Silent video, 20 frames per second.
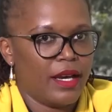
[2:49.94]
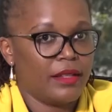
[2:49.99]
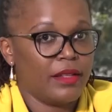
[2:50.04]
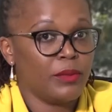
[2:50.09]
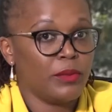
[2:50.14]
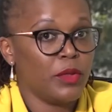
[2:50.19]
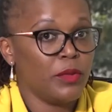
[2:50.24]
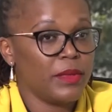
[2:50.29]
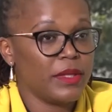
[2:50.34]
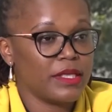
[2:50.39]
At
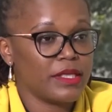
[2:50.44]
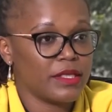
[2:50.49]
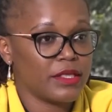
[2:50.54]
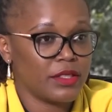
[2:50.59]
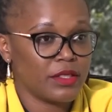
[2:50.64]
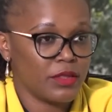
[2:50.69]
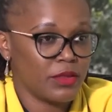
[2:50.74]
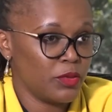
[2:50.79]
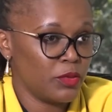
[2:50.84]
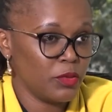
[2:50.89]
the moment,
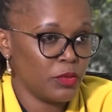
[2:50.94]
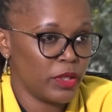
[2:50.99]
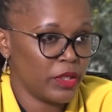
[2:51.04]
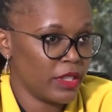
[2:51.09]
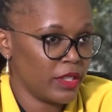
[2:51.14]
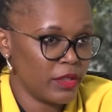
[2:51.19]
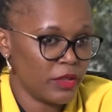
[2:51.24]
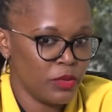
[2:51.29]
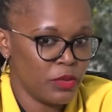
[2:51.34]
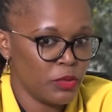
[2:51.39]
is you
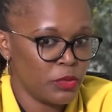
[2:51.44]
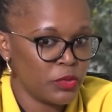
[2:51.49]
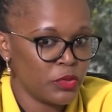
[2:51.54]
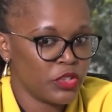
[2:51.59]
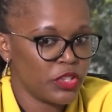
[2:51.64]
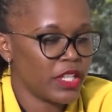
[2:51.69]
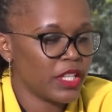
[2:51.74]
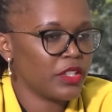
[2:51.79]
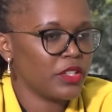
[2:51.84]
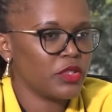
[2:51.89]
you
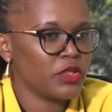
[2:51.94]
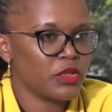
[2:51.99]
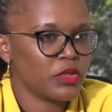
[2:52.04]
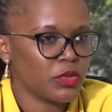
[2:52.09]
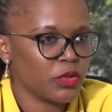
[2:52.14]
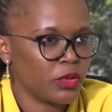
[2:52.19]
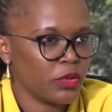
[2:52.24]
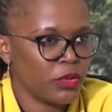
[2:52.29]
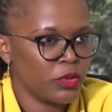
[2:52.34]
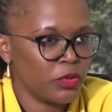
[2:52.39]
change
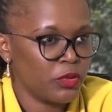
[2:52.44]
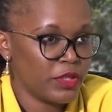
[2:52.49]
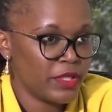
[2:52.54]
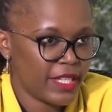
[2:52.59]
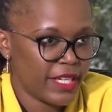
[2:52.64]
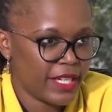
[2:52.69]
or you